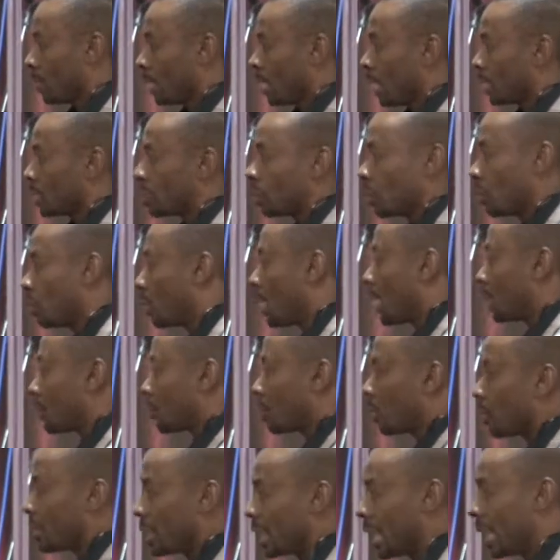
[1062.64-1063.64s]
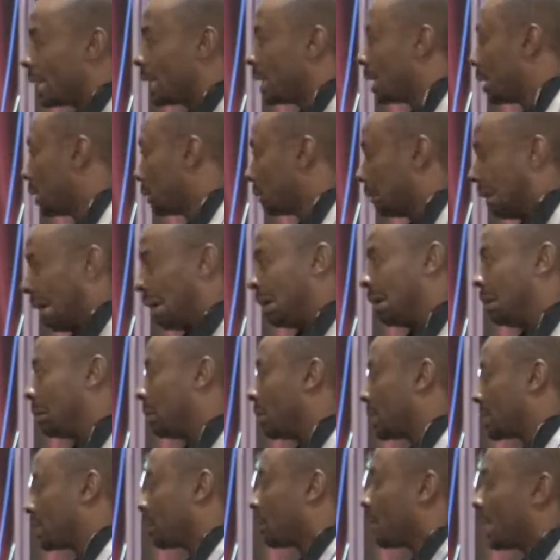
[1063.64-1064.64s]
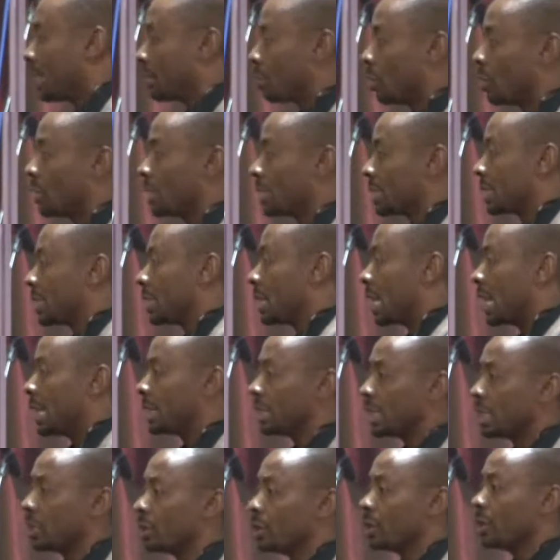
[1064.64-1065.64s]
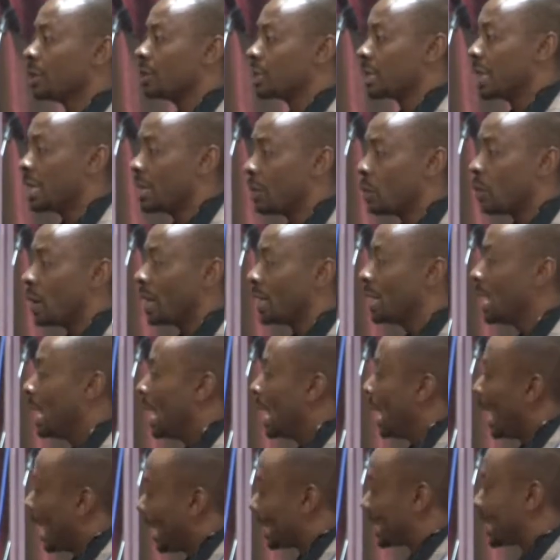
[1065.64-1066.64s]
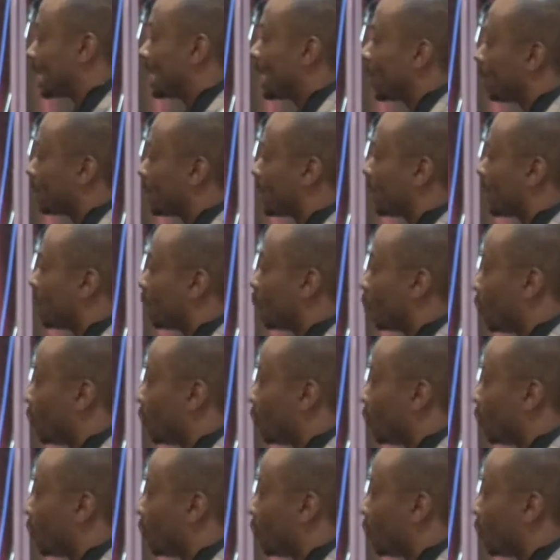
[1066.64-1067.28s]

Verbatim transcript: And so, Lord, I'm sorry I, I wasn't quite honest. It didn't hurt anyone except